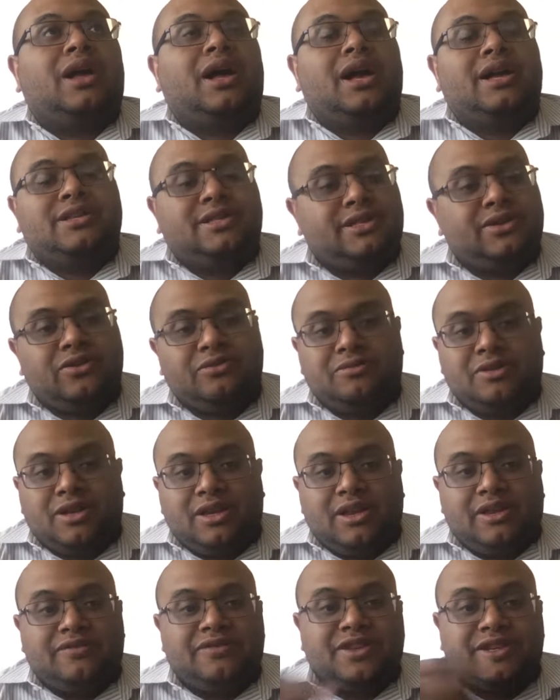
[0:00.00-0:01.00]
I still
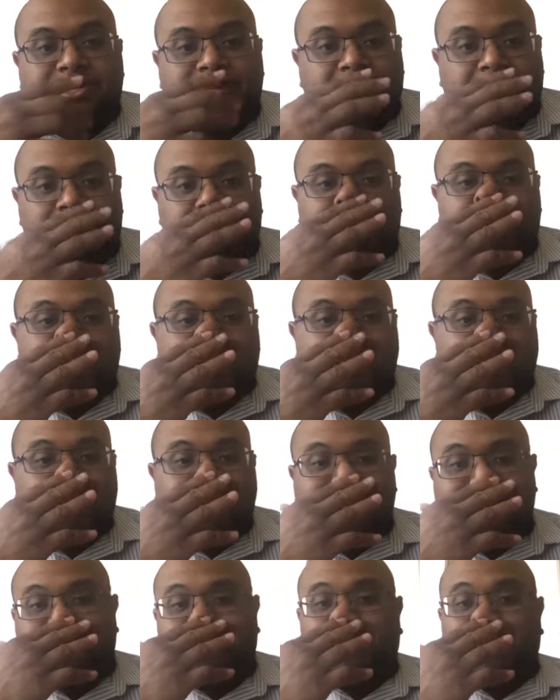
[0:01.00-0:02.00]
believe, just out of
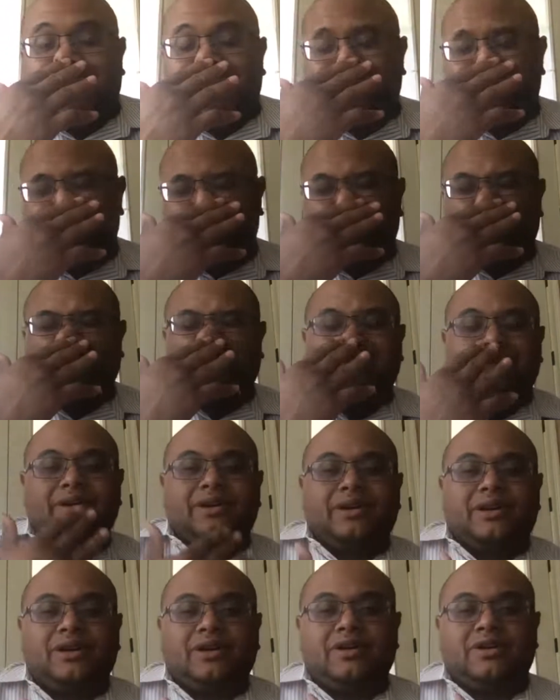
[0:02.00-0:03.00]
necessity, that
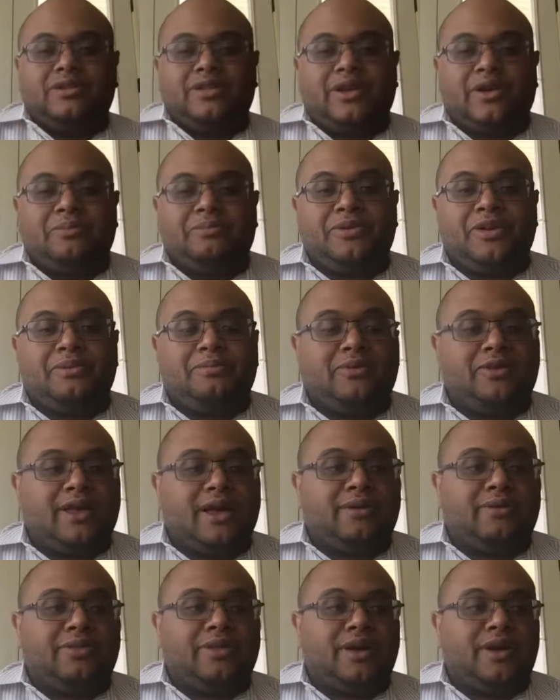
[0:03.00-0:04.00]
there are
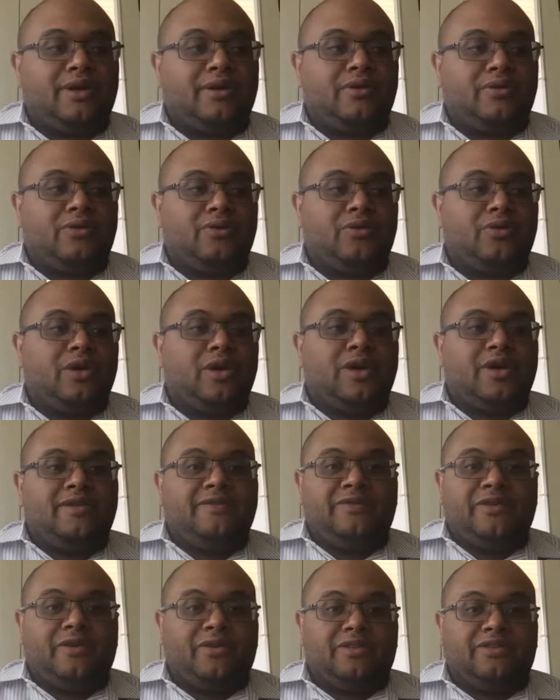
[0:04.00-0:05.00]
people out there who
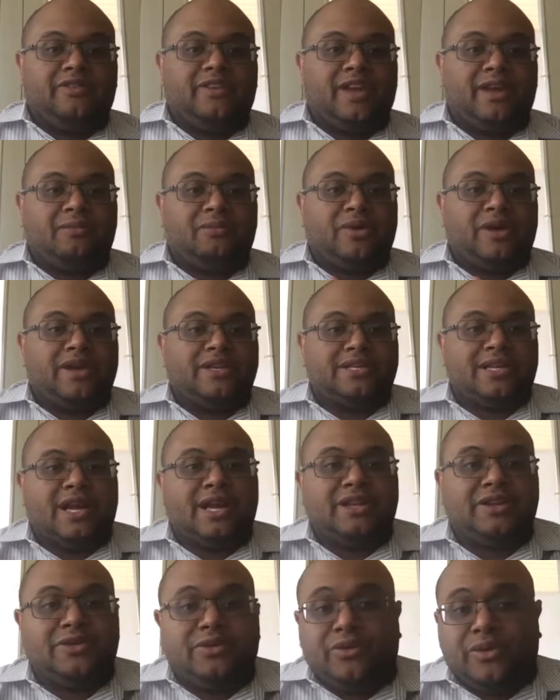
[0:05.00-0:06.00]
feel the same way as
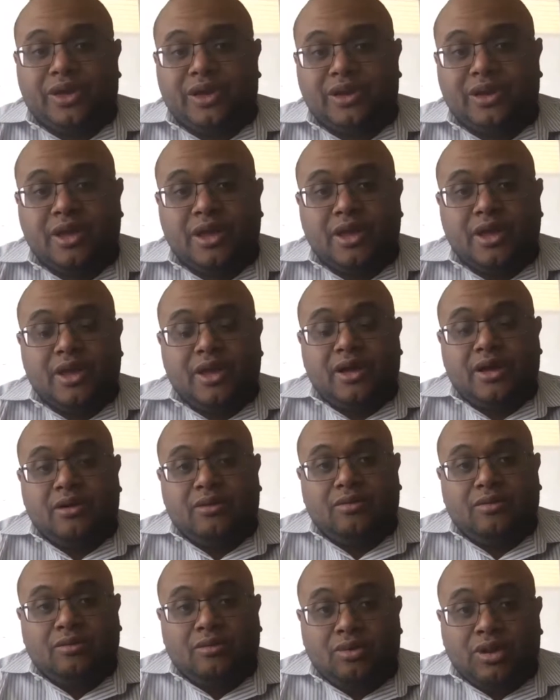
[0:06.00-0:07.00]
I do and
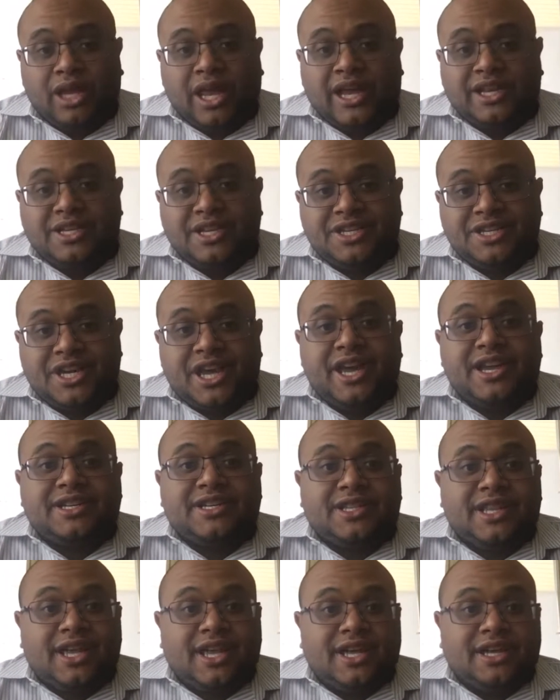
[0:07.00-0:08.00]
would like to
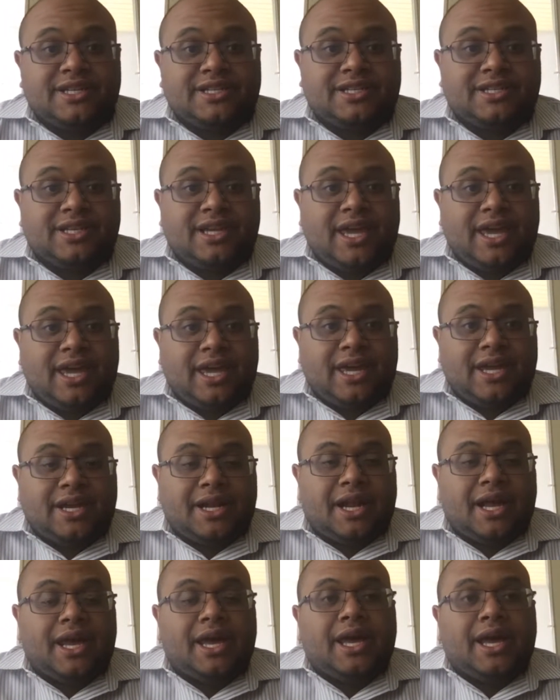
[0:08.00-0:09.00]
change things
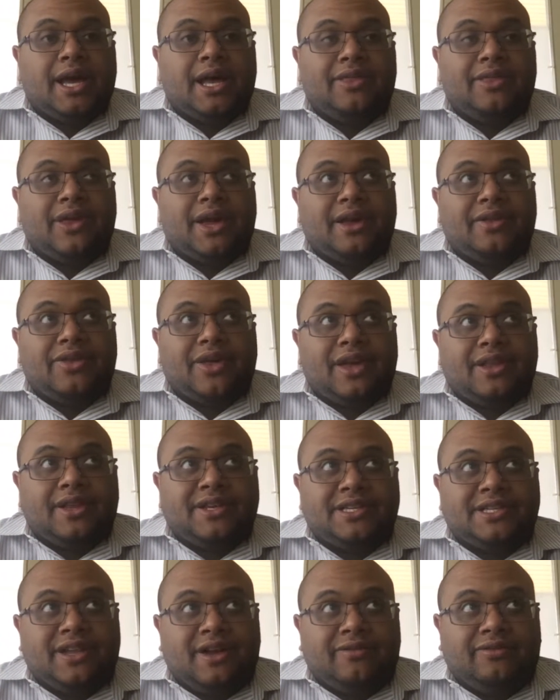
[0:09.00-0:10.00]
and think
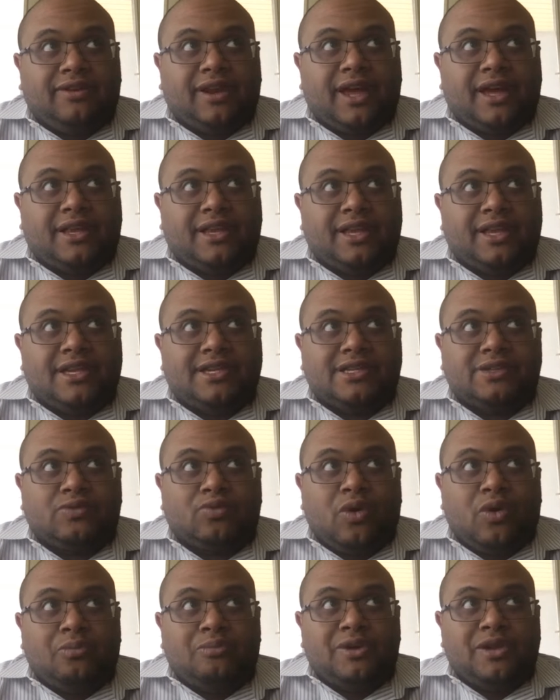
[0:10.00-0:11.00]
that stuff like
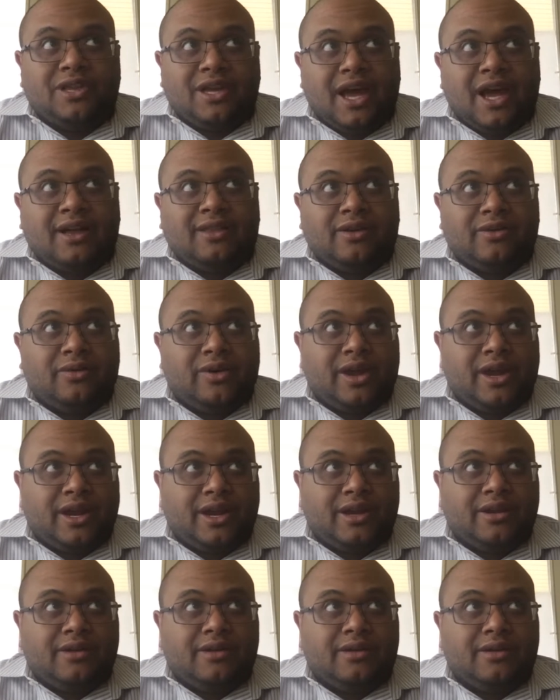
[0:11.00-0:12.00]
this won't be
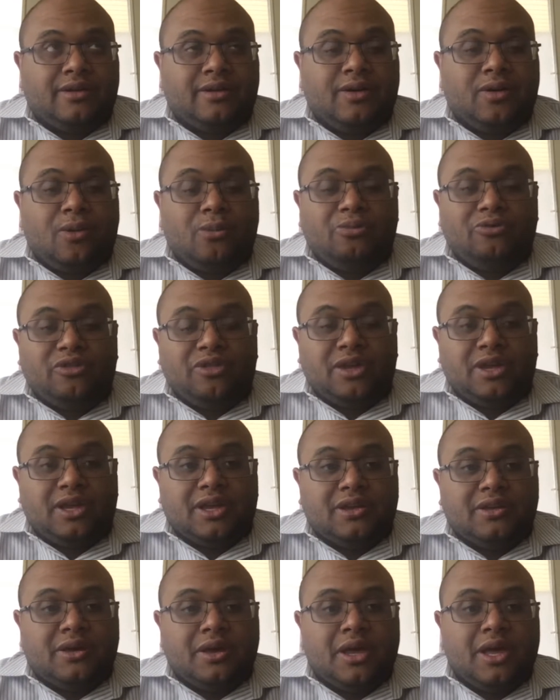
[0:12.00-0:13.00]
tolerated,
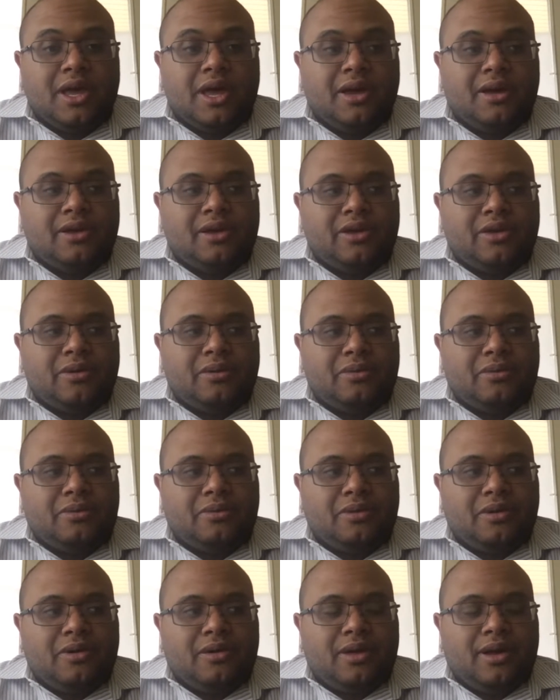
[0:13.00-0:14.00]
hopefully. And
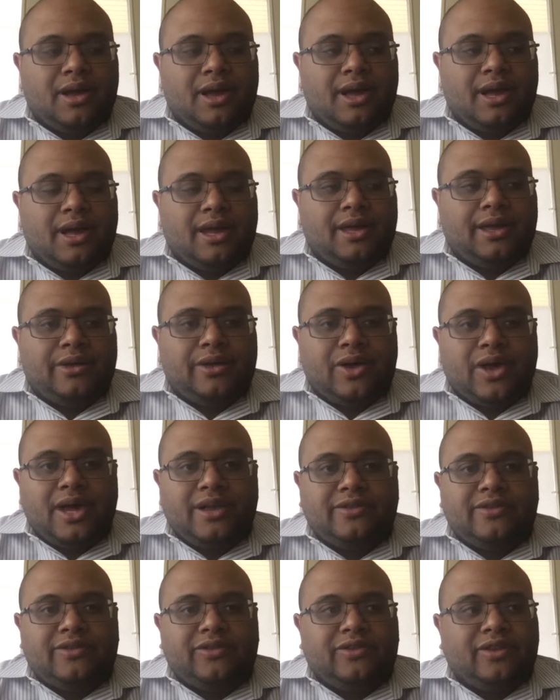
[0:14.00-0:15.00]
you
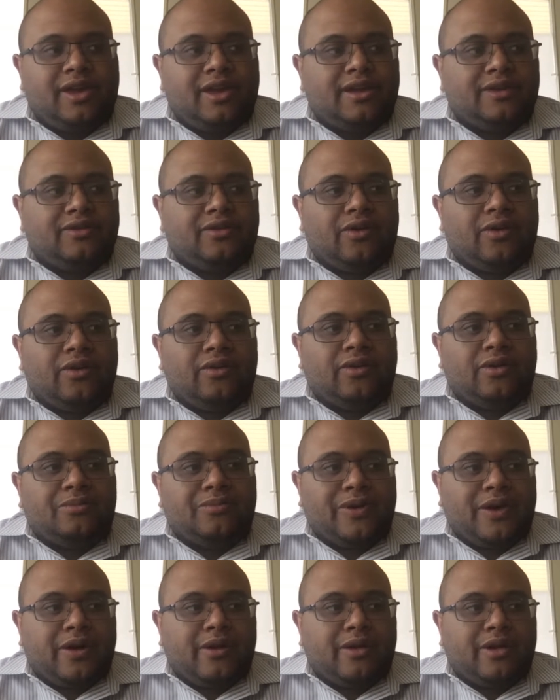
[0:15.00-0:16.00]
hate to say it's all on
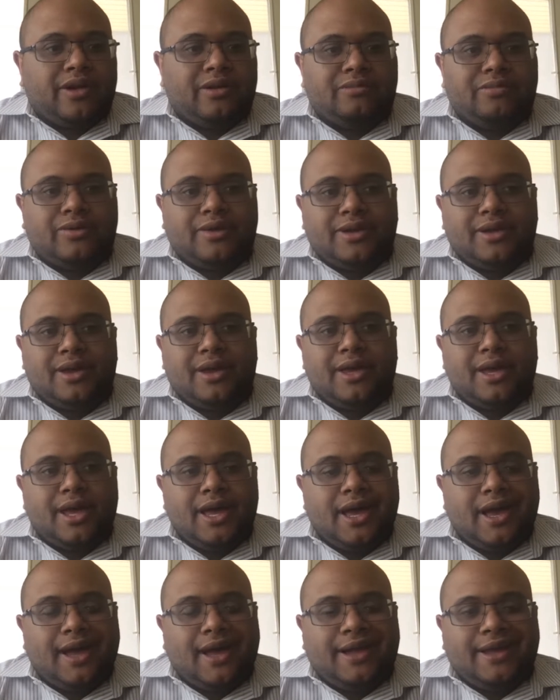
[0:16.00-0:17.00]
parenting, but
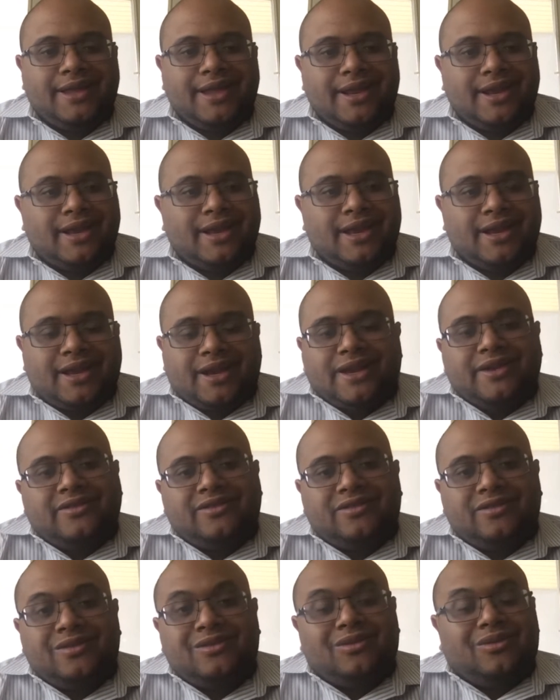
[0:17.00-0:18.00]
Like, then again, it
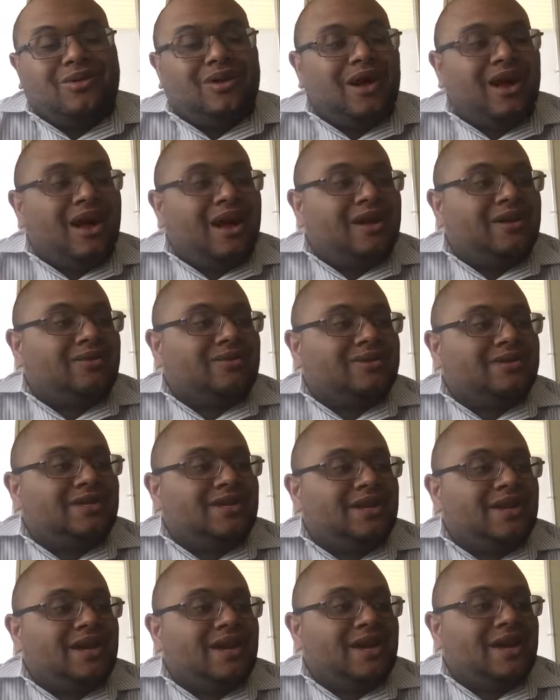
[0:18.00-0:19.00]
is too. I don't
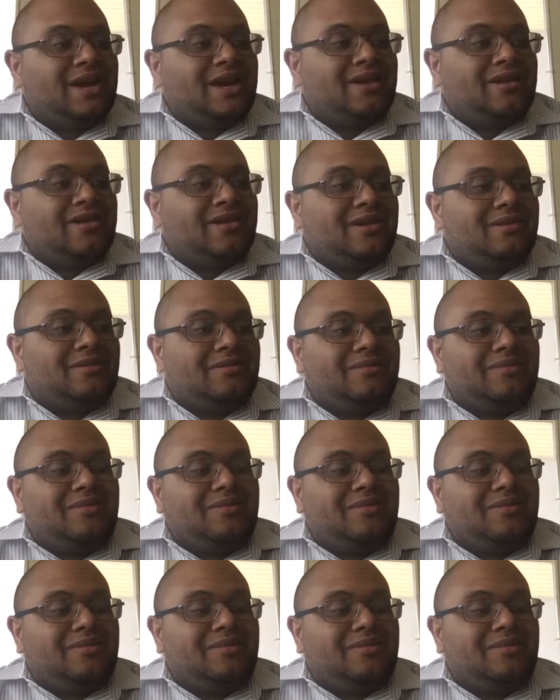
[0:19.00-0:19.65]
see, and